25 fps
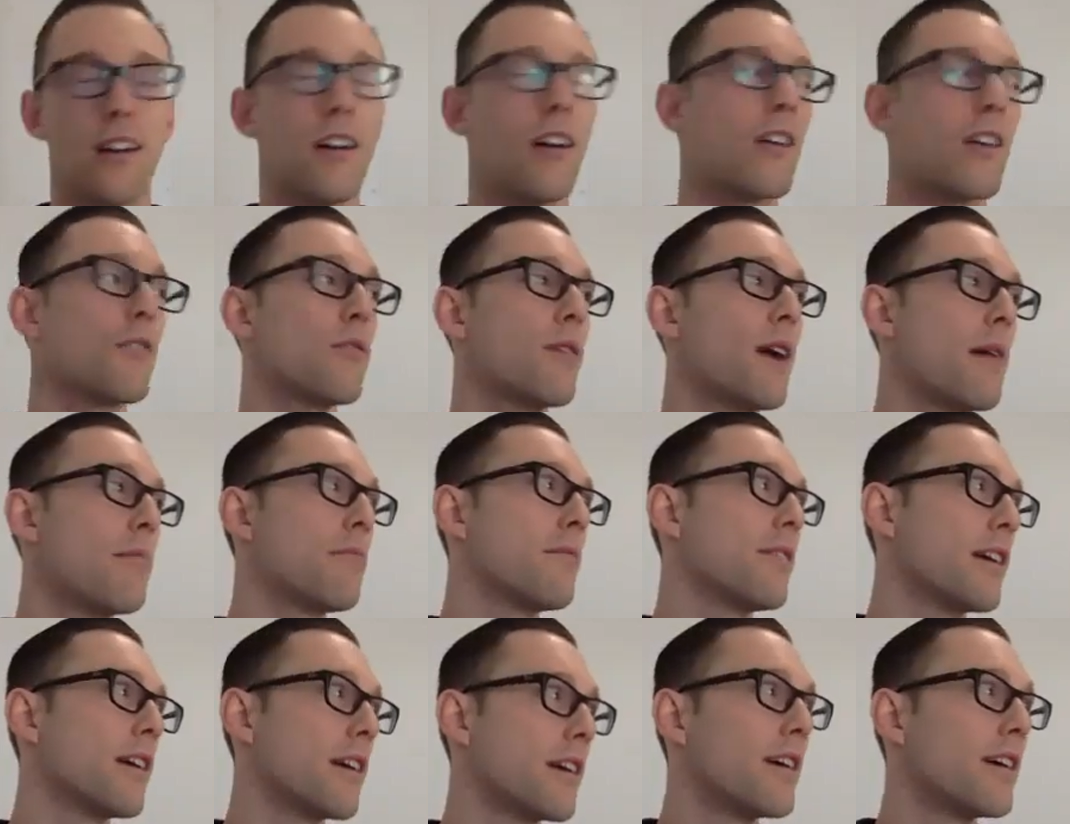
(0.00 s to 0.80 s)
oh crap,
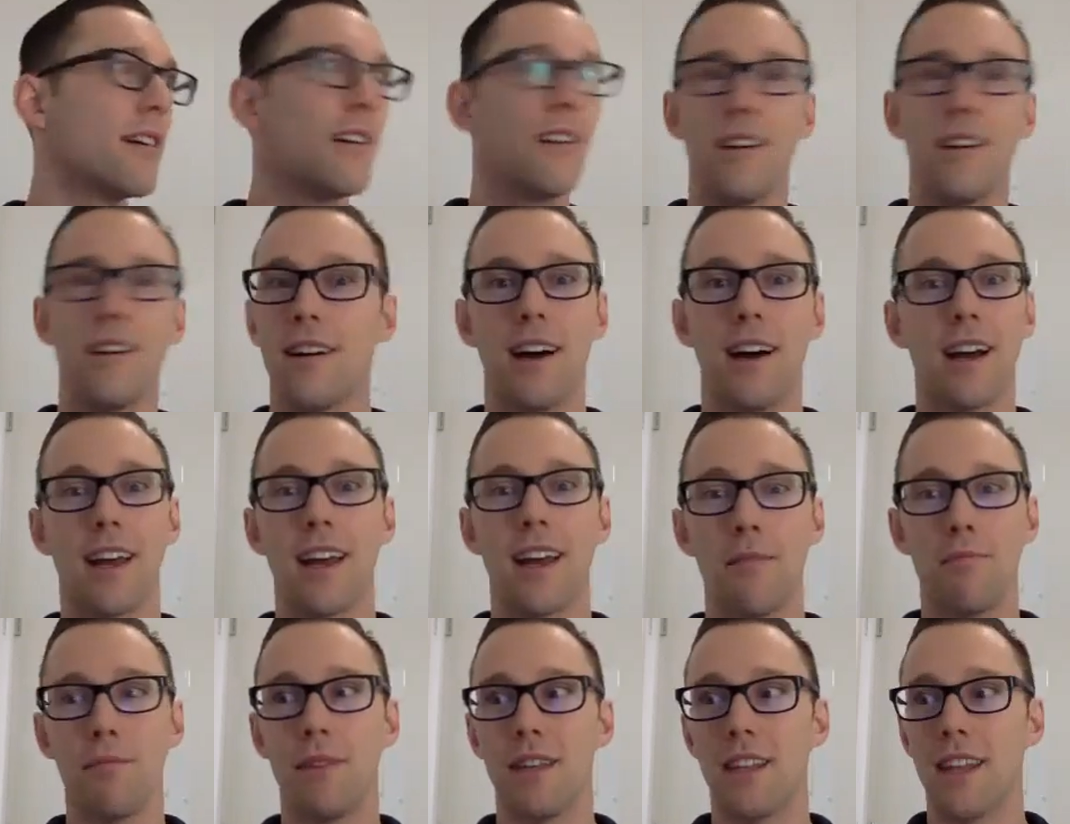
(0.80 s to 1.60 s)
like I
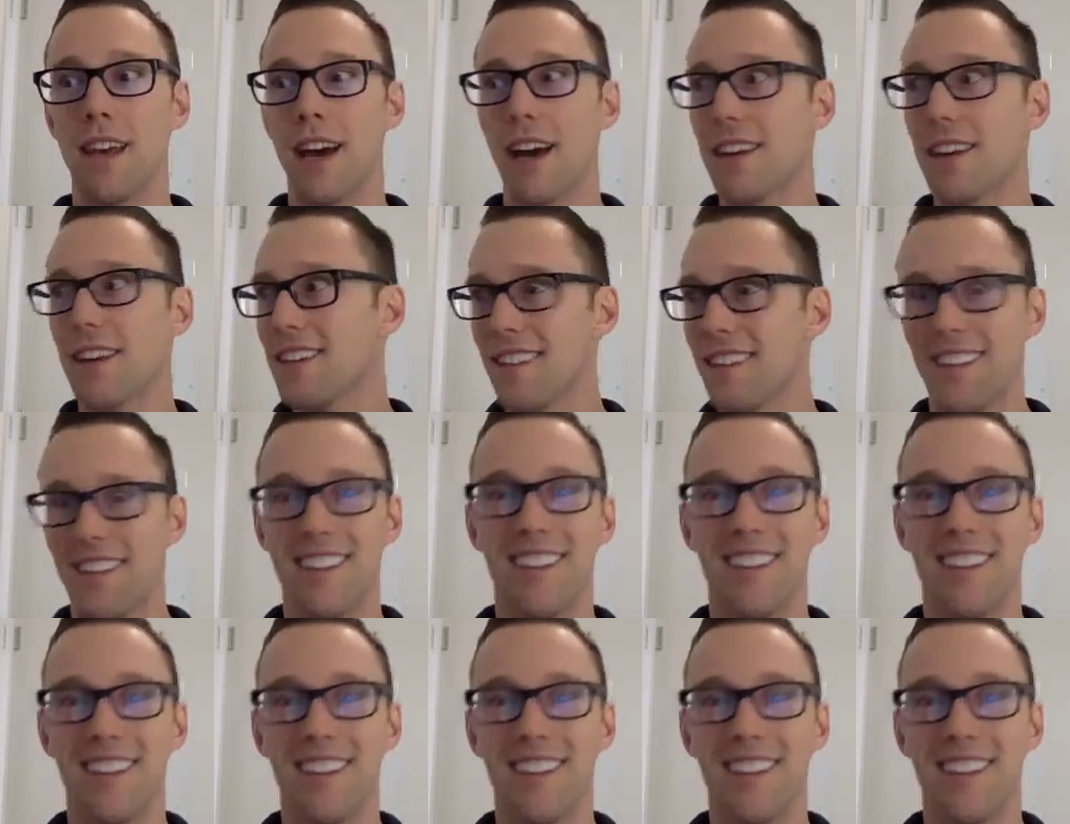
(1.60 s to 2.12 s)
can't beat that.